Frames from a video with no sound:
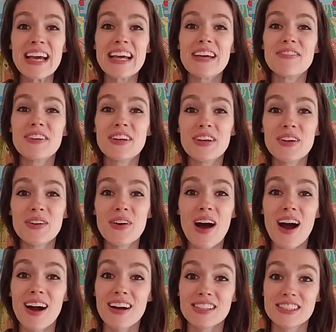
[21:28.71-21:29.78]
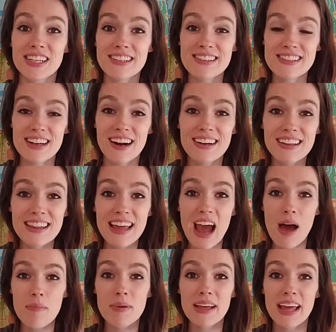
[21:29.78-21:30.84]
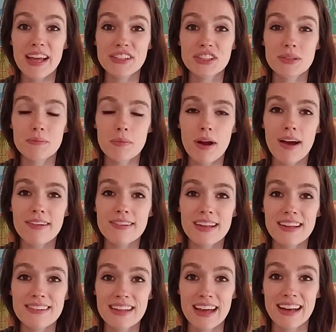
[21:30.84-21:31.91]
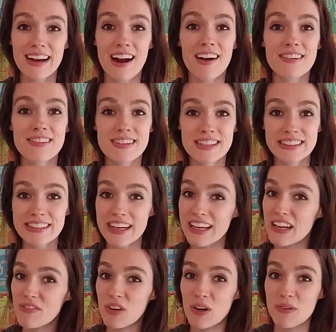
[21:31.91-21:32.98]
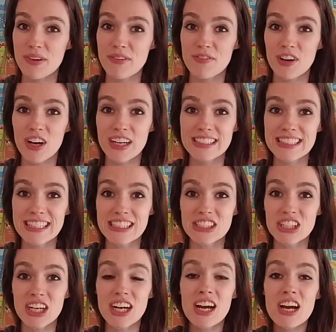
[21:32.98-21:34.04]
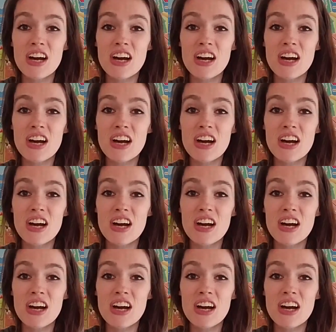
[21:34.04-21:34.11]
If you are just starting the application process and are still looking for a referring teacher,